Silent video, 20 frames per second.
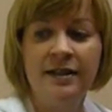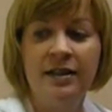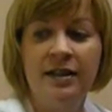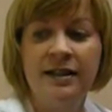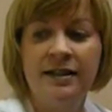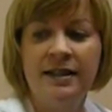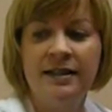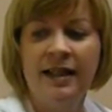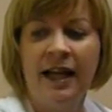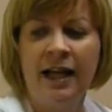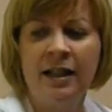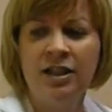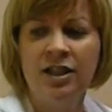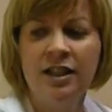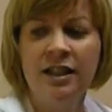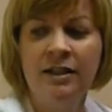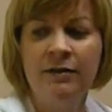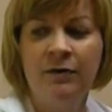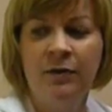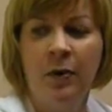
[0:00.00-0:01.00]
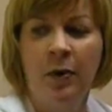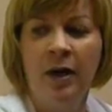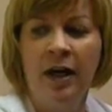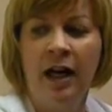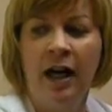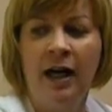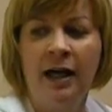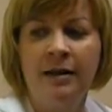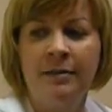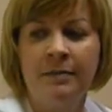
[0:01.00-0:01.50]
So this is actually
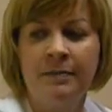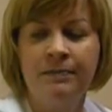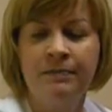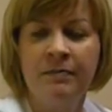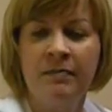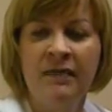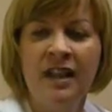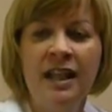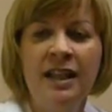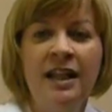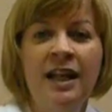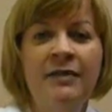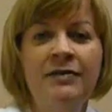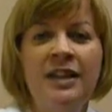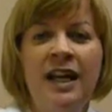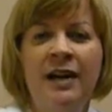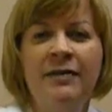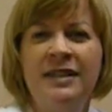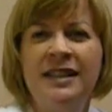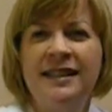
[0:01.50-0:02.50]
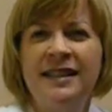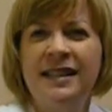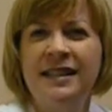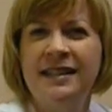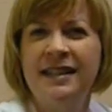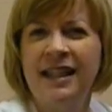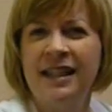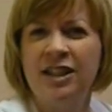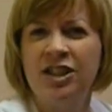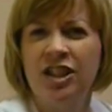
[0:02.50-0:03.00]
for, if you have a
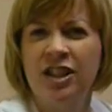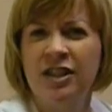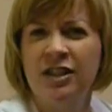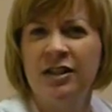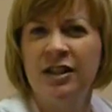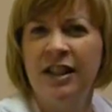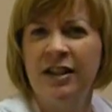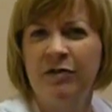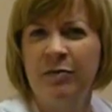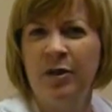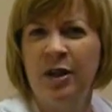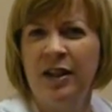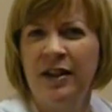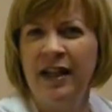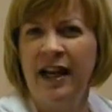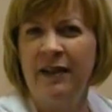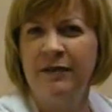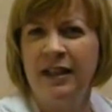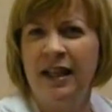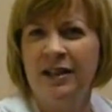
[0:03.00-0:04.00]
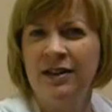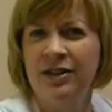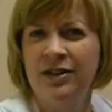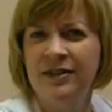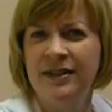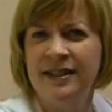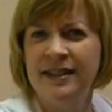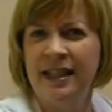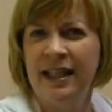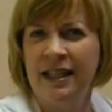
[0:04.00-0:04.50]
C-section or give birth, you have that
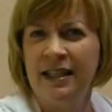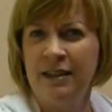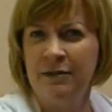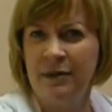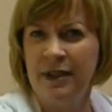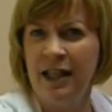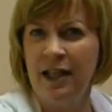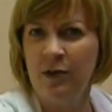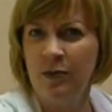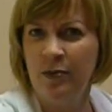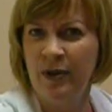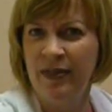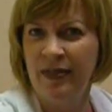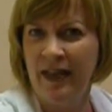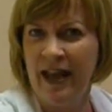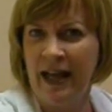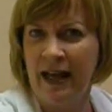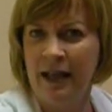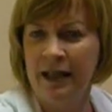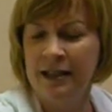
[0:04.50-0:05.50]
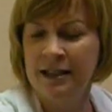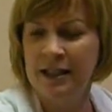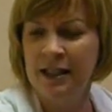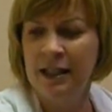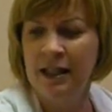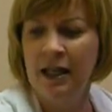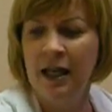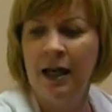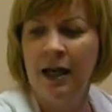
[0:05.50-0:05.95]
loose skin, it will help with that,